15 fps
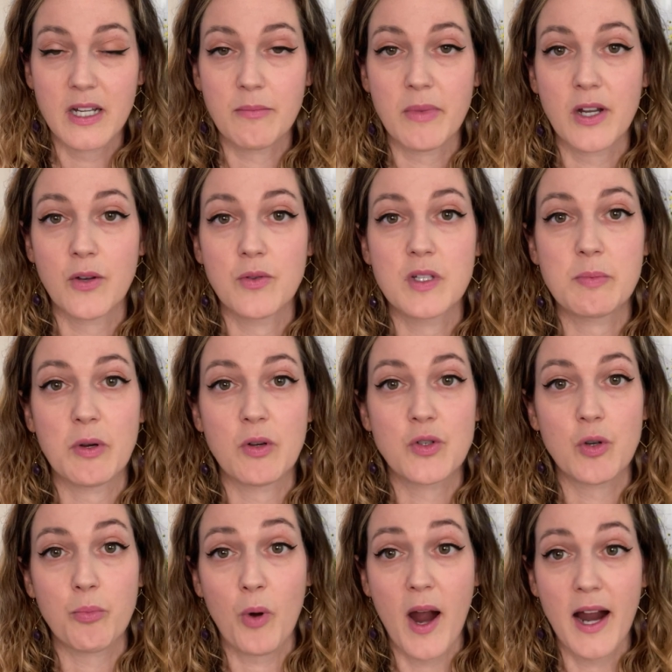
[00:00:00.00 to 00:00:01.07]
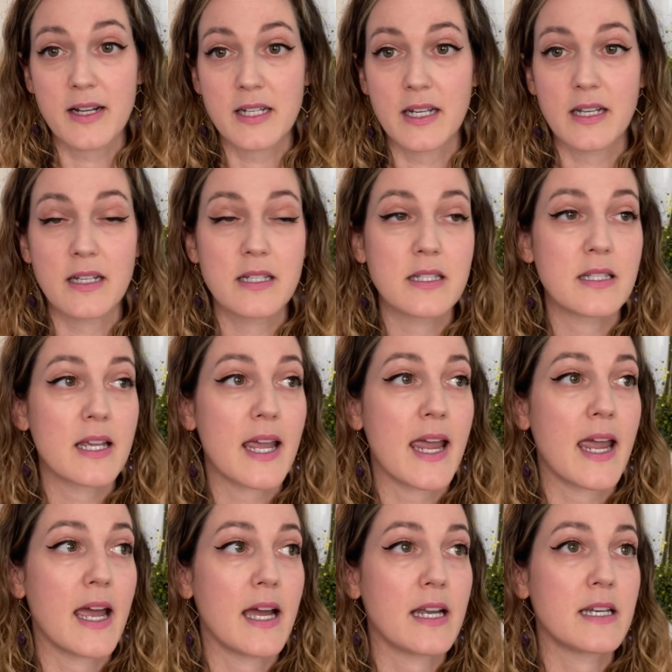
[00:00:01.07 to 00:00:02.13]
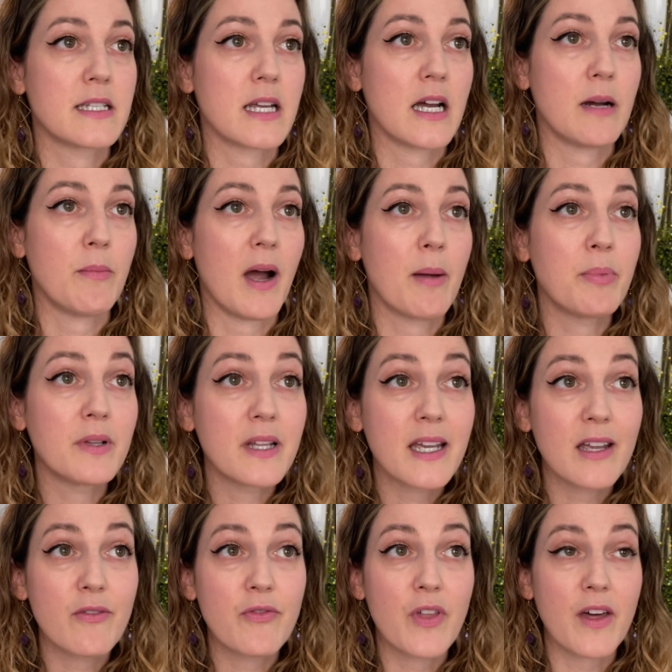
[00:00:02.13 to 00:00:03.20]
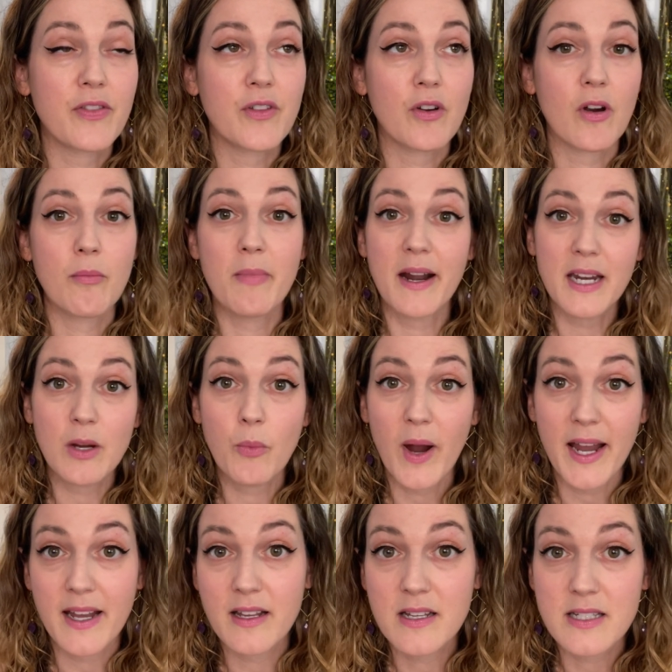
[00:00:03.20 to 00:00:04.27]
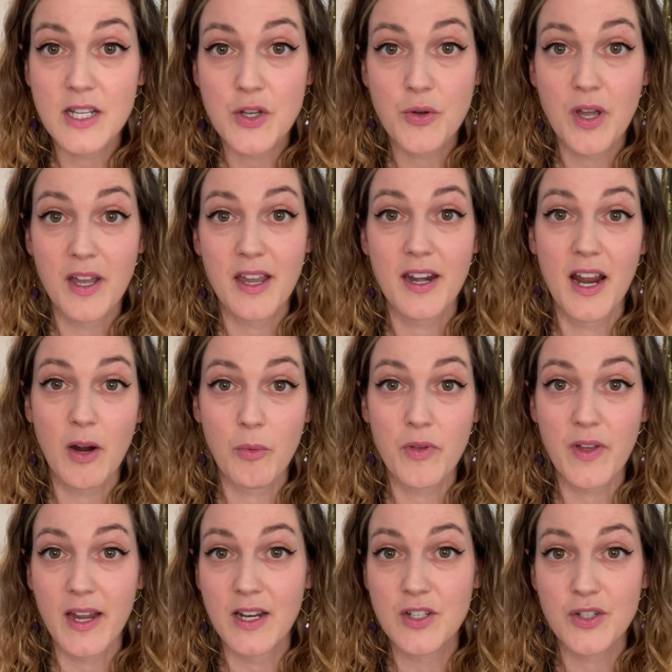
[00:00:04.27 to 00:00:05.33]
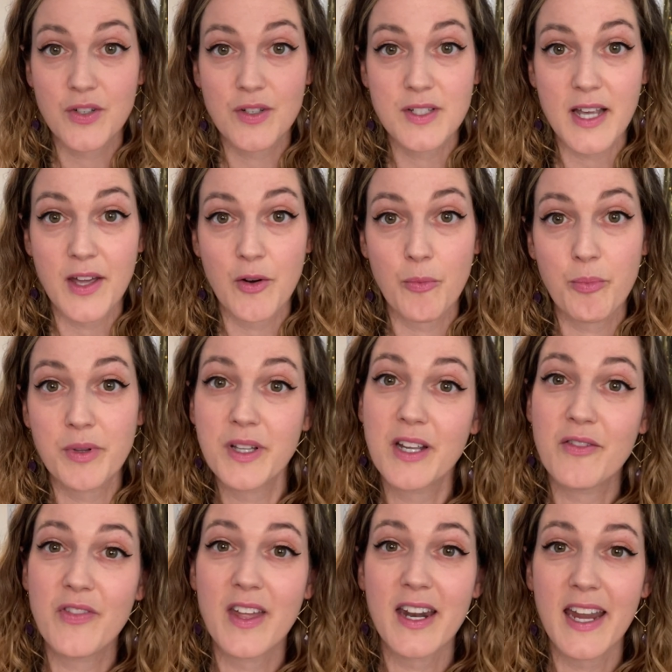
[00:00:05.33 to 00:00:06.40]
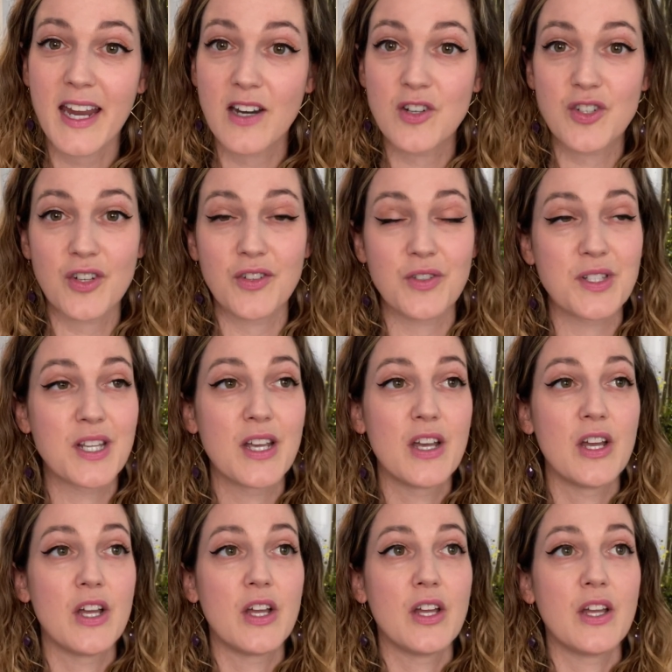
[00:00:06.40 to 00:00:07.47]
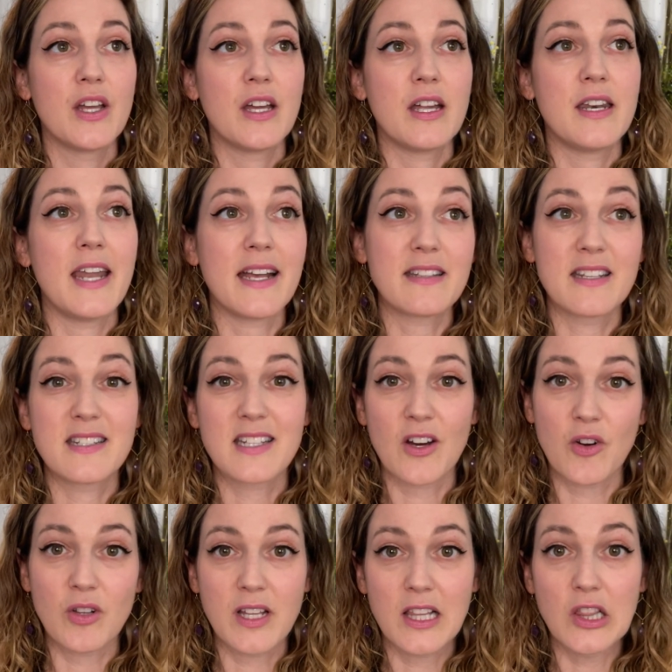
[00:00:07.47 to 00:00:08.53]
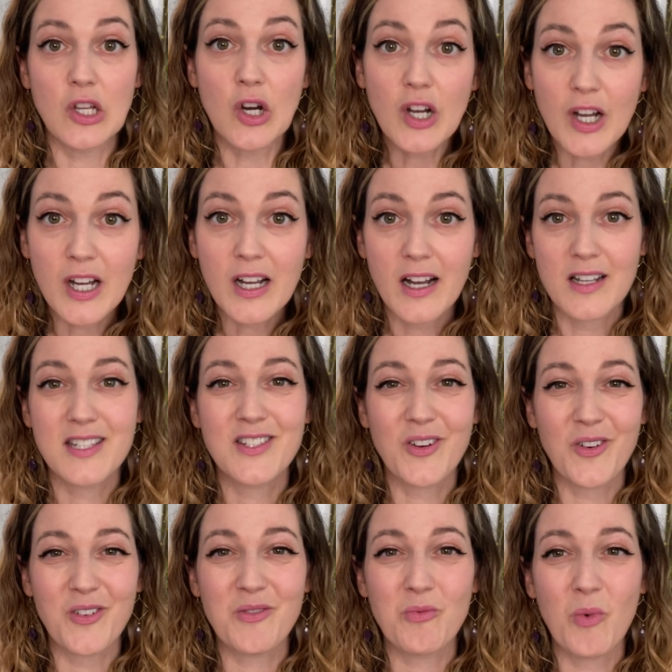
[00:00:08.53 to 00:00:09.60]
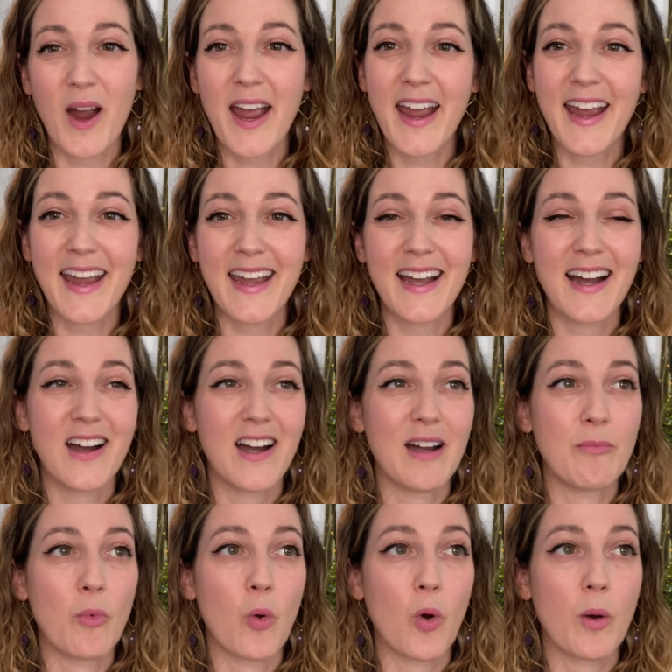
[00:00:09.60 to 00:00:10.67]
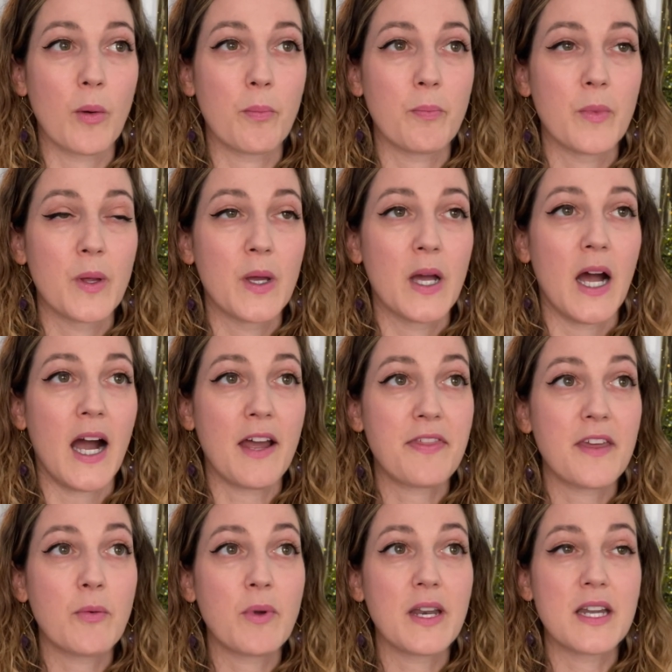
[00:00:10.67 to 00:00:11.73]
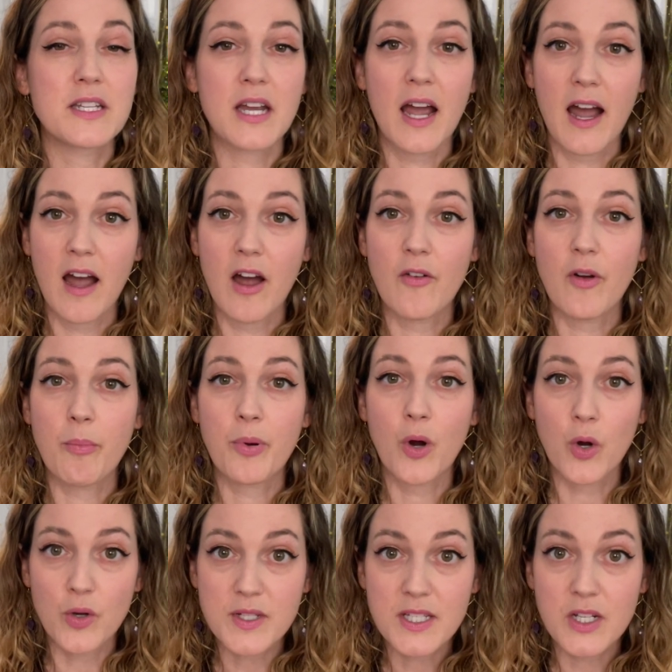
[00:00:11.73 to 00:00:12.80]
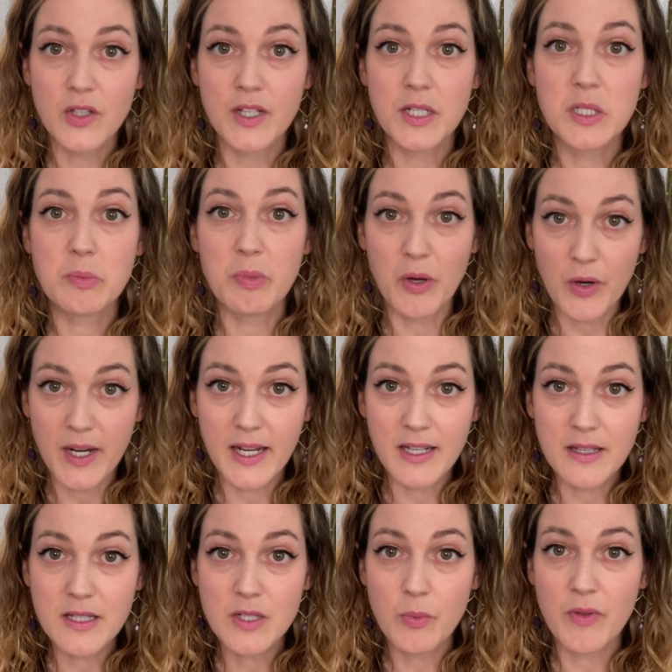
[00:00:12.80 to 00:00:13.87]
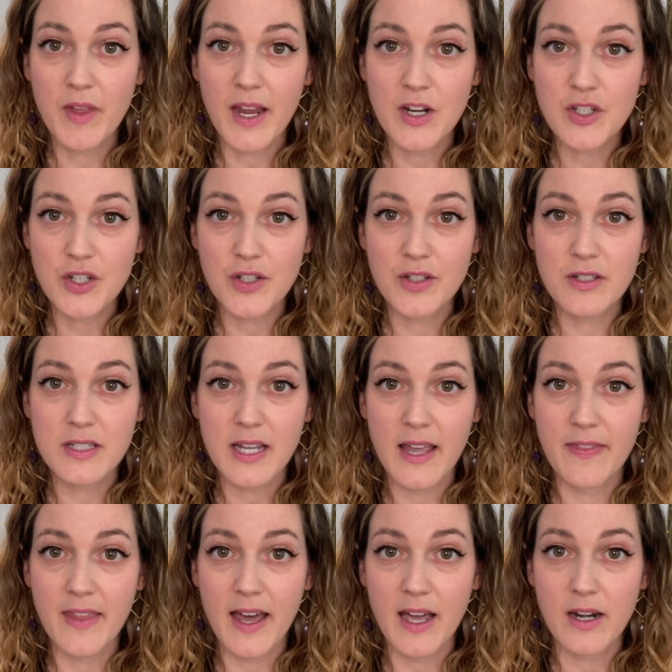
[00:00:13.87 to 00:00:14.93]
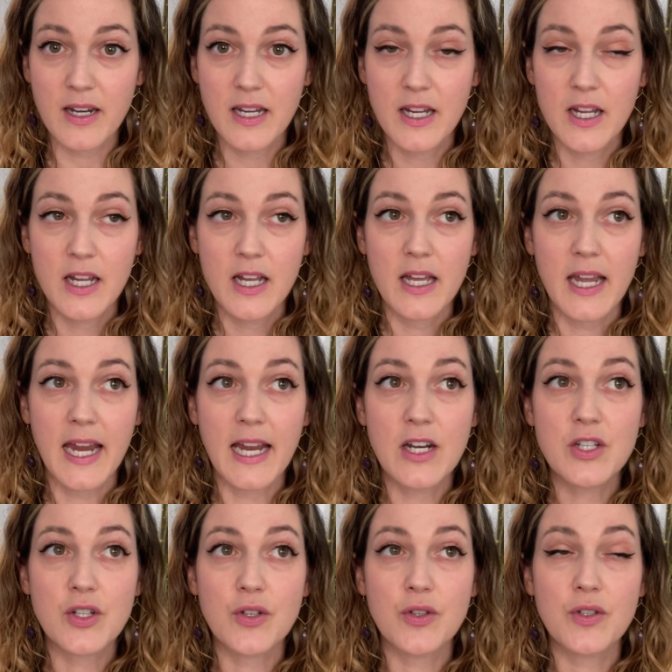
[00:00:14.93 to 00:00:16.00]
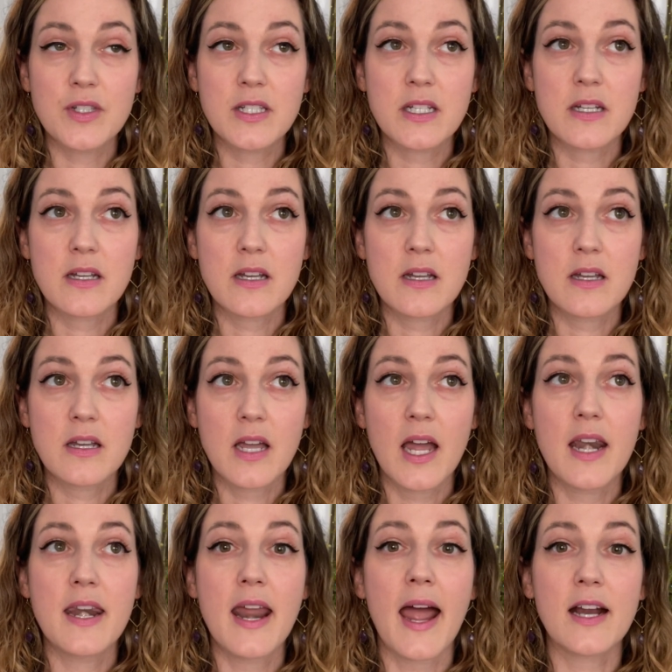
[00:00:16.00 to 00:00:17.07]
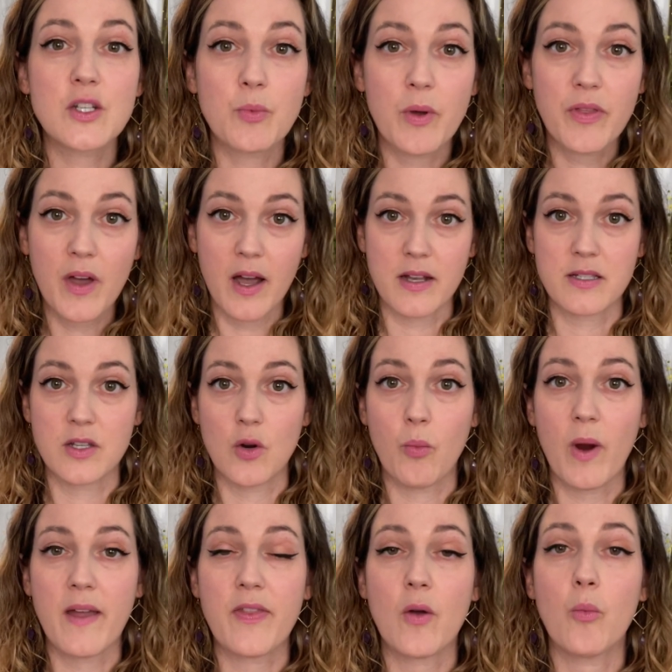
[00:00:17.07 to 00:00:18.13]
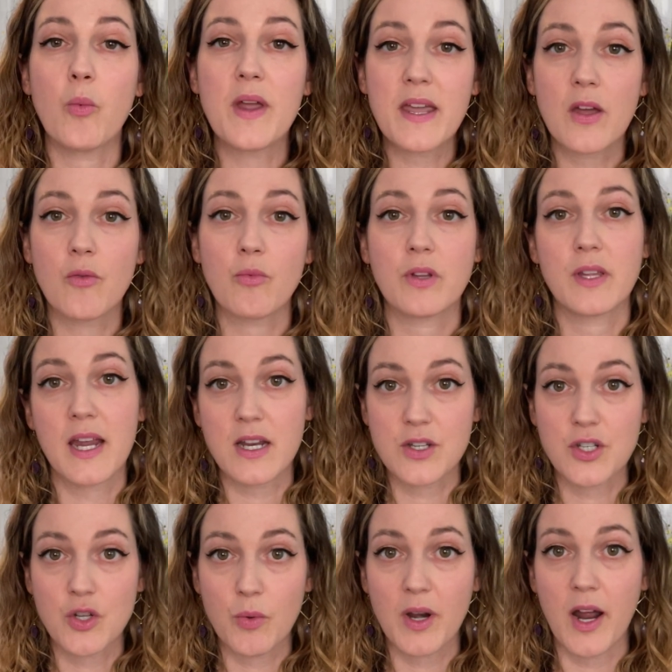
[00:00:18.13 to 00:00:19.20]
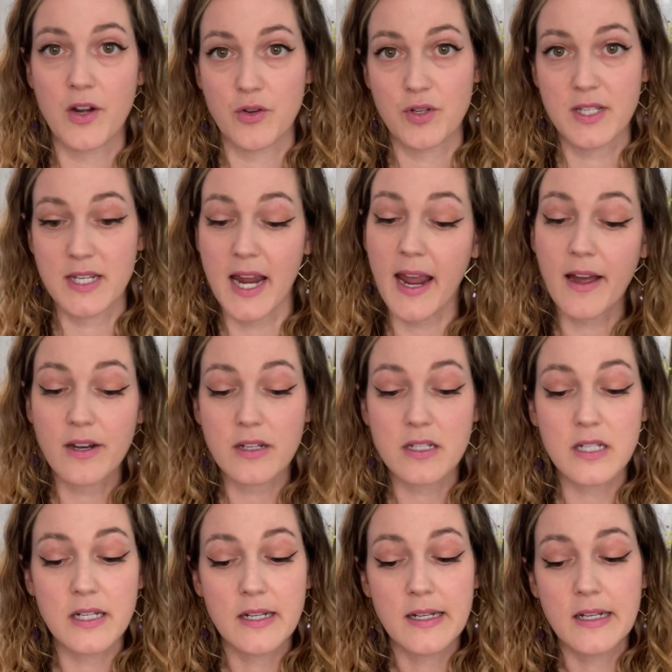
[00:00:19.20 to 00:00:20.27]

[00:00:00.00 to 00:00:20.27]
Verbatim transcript: in my own spiritual practice, and I believe that there are many ways that you can connect with angels. I don't believe that angels necessarily look a certain way, or I think we need to have a personal experience with angels, and that angels connect with us in a way that we can relate to and understand.